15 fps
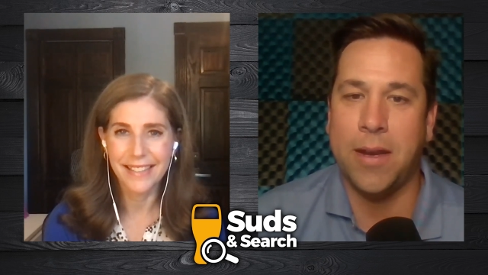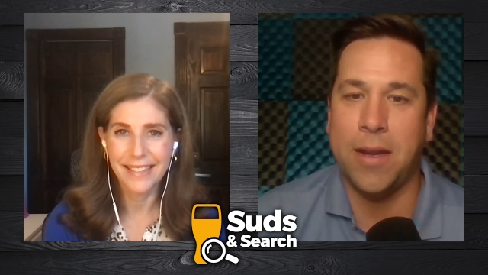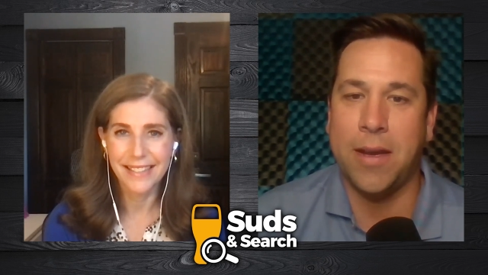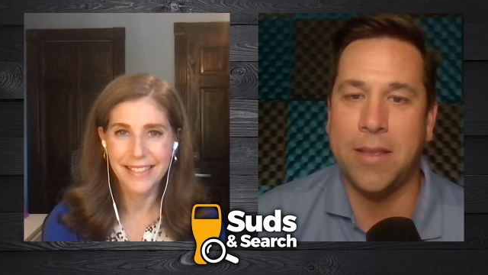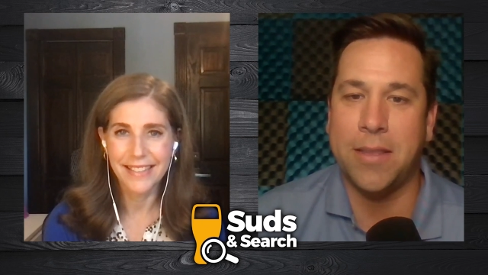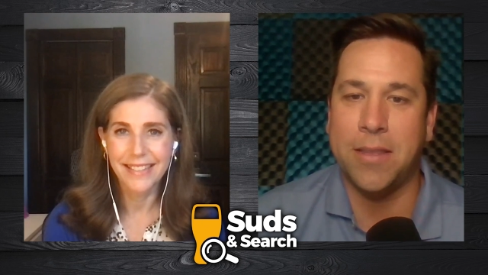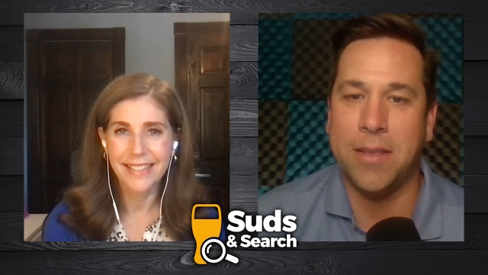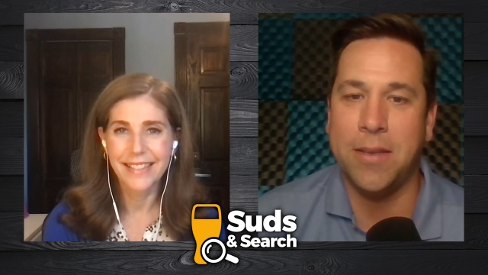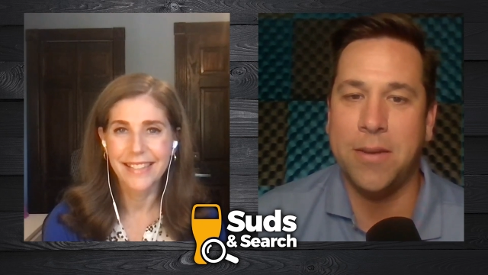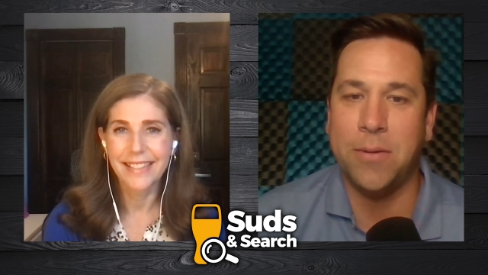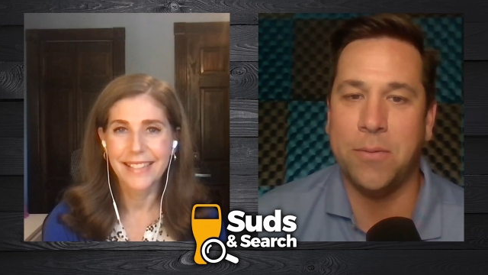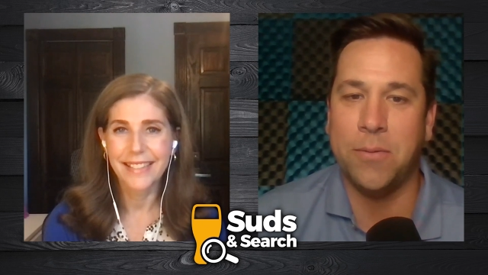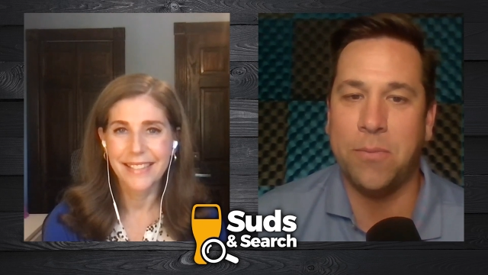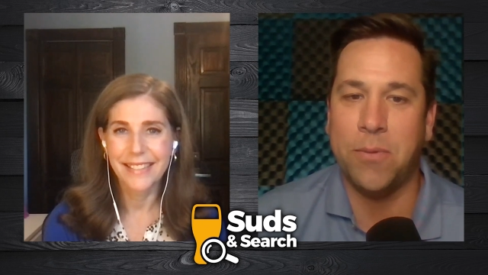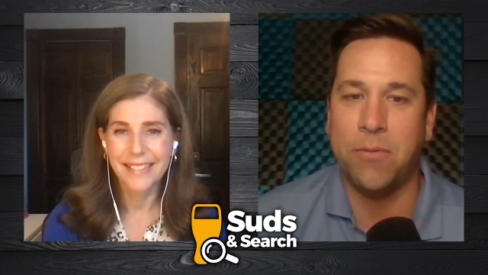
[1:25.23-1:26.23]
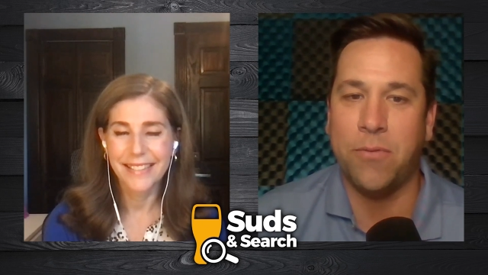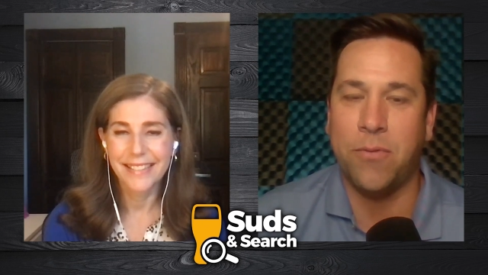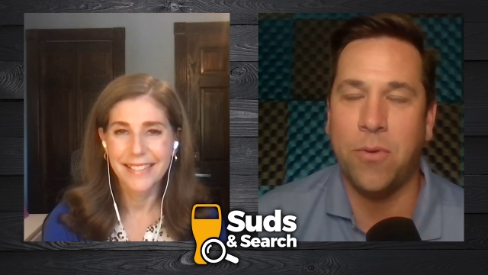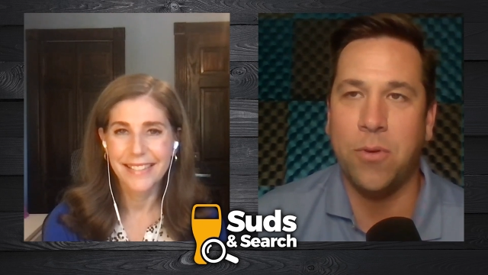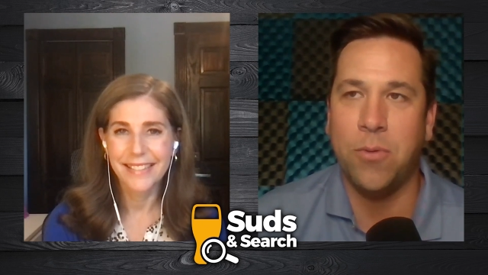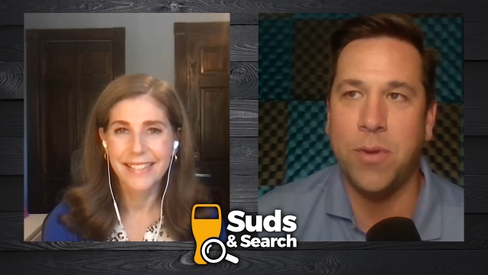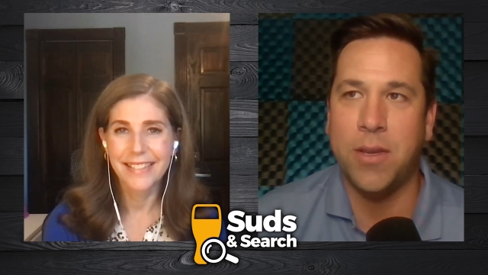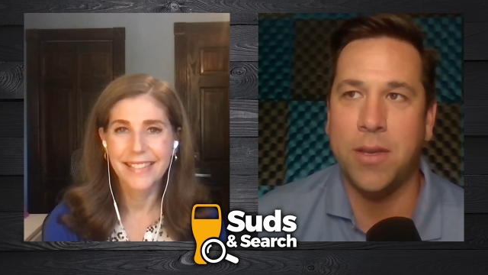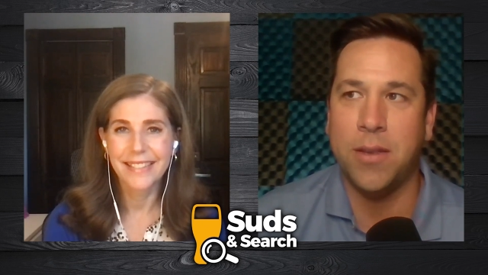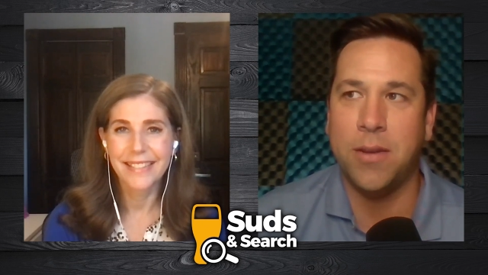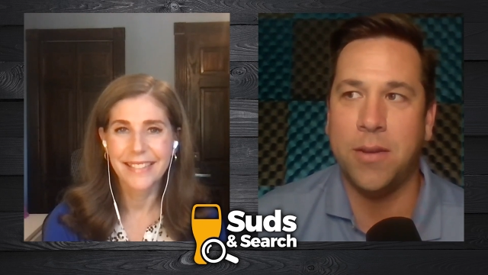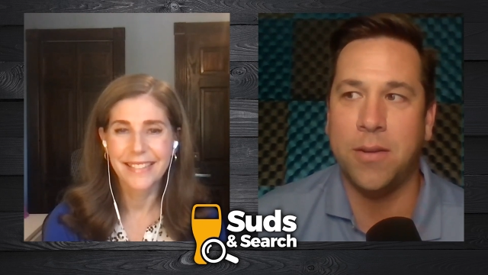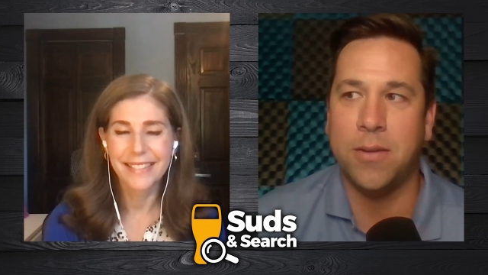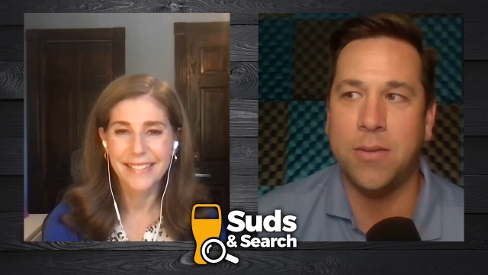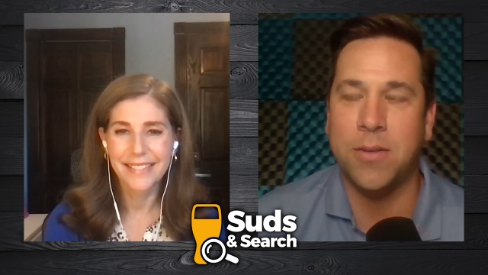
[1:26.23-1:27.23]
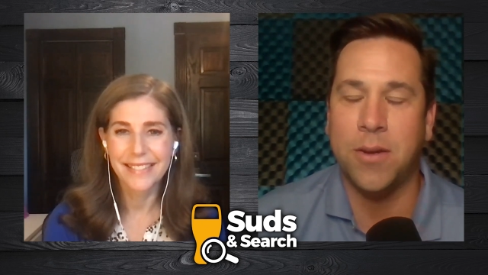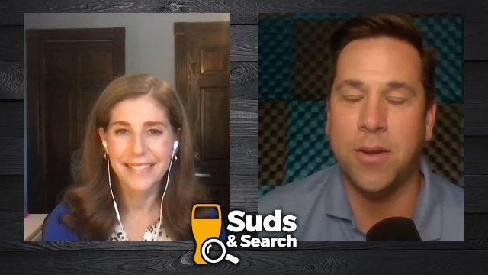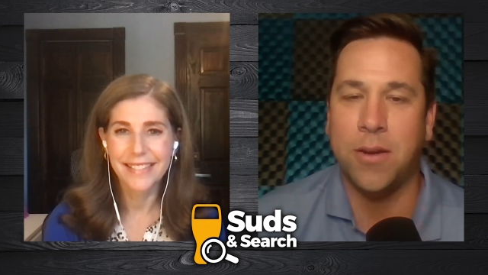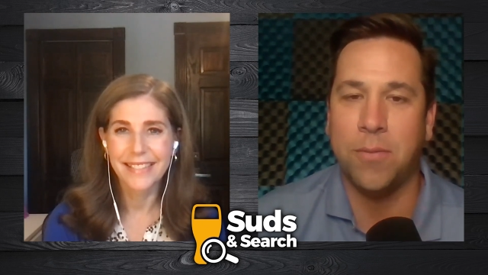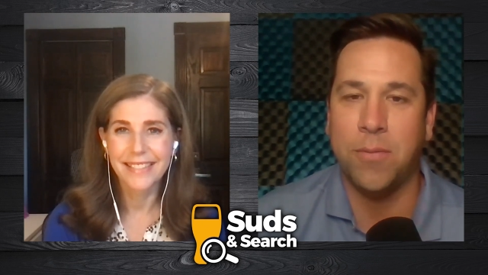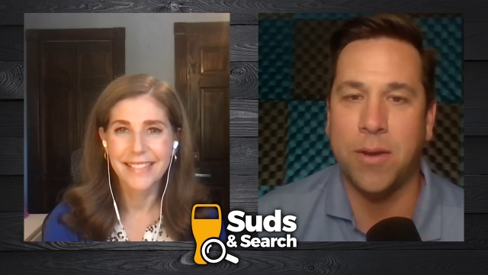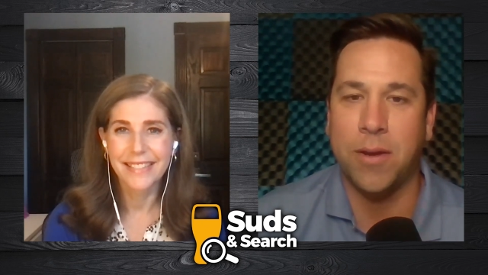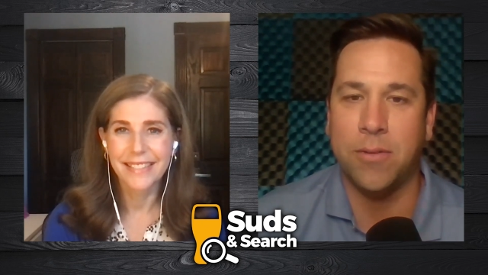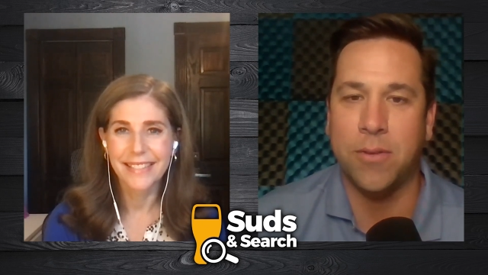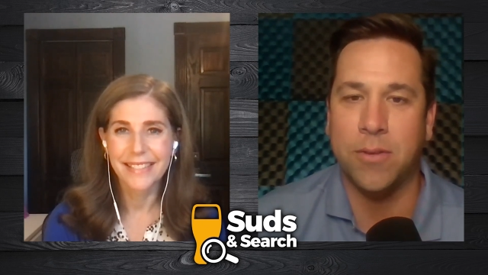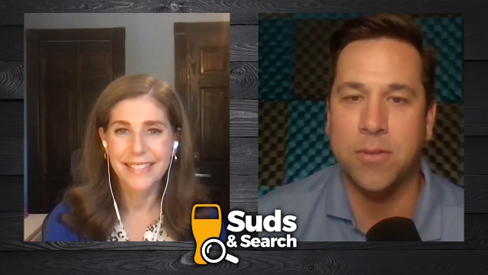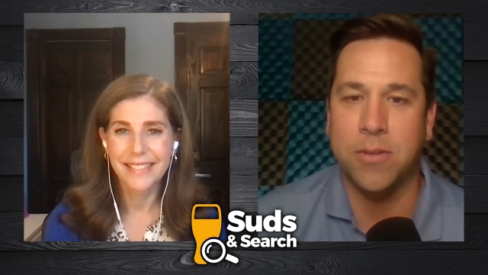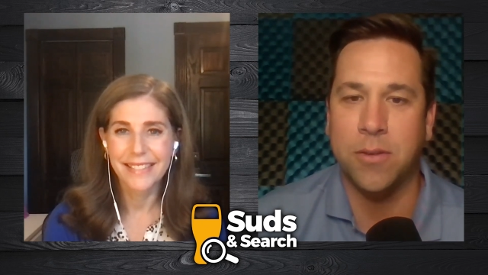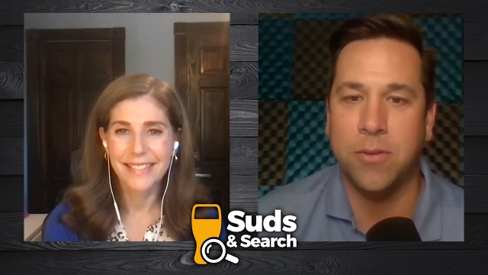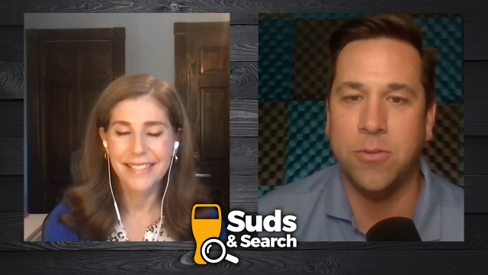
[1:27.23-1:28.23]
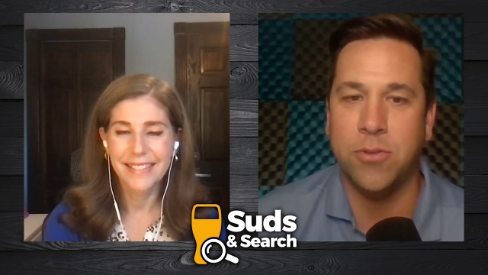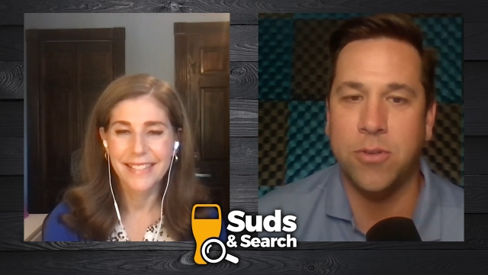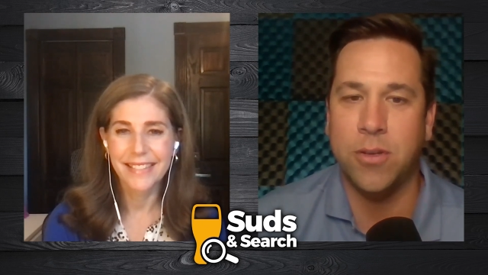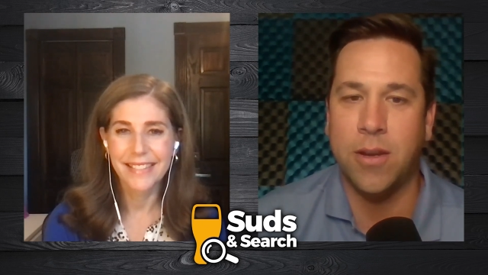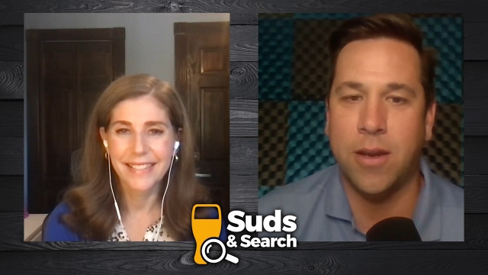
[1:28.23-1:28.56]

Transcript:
Speaker 1: I, think before we can talk about the solution,